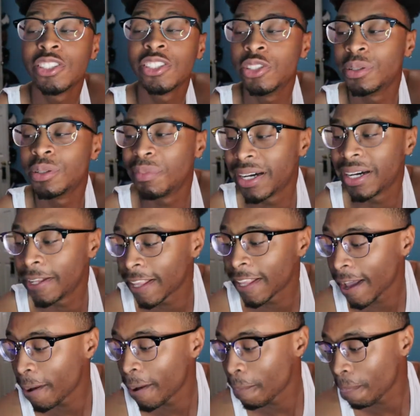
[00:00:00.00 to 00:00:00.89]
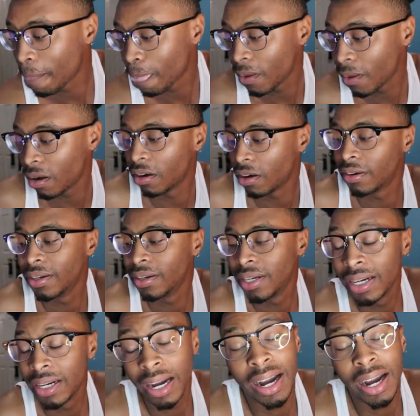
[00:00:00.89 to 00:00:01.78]
too, but like, oh,
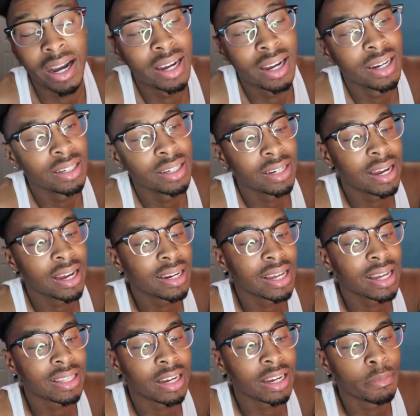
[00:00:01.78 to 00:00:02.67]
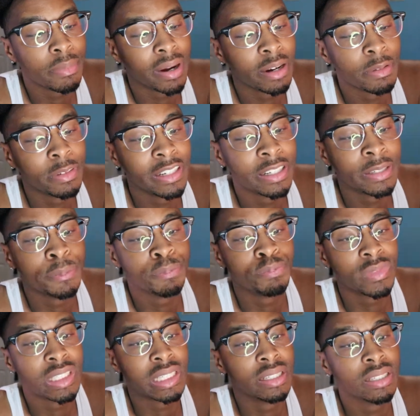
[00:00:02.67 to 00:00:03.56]
now that I think about it, bro,
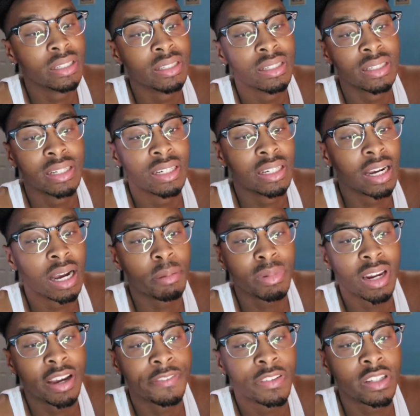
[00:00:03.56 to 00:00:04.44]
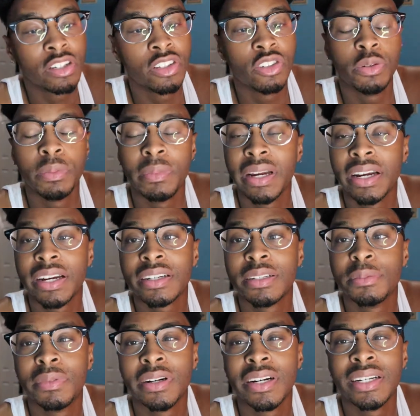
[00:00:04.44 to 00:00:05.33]
I'm not feeling New
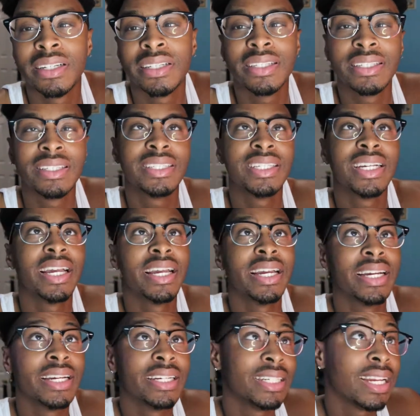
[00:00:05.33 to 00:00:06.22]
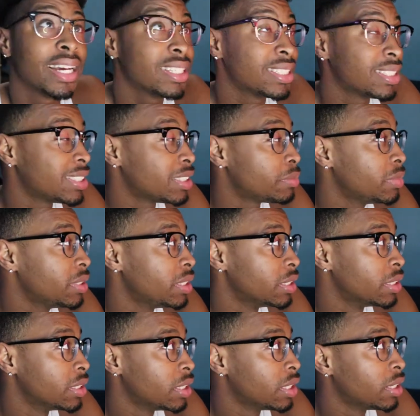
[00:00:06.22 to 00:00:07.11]
America, bro, and that's just me. You
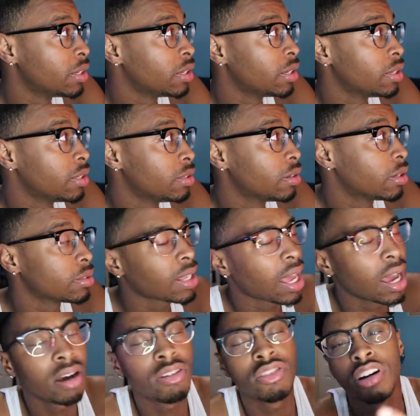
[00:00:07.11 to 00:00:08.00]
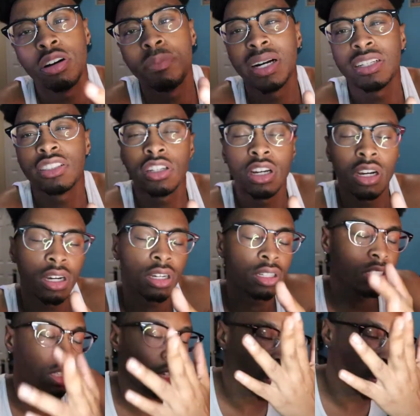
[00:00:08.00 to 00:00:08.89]
know what I'm saying? I don't know about
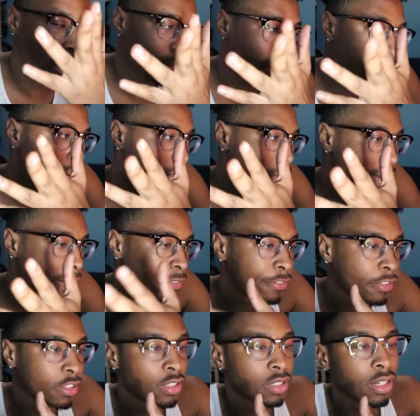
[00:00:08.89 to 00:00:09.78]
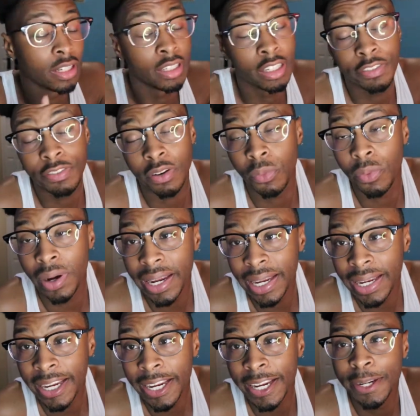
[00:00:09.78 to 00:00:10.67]
y'all. Y'all probably might feel a different
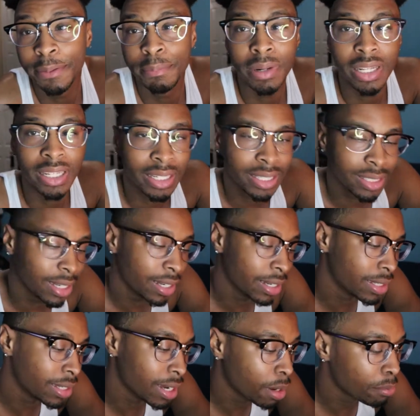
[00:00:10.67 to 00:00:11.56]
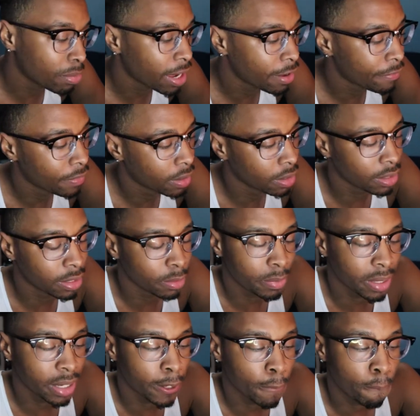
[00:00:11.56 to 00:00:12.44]
way, but hey, I'm not feeling it,
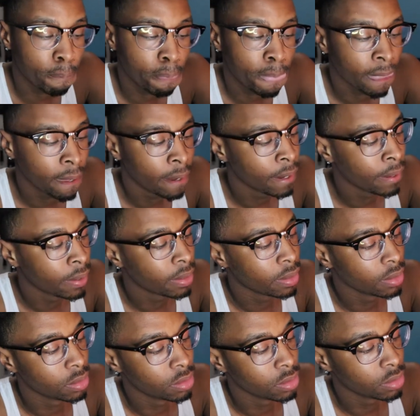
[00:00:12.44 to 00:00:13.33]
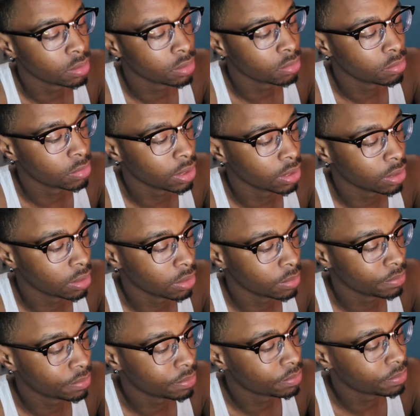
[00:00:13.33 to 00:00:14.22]
man. But look,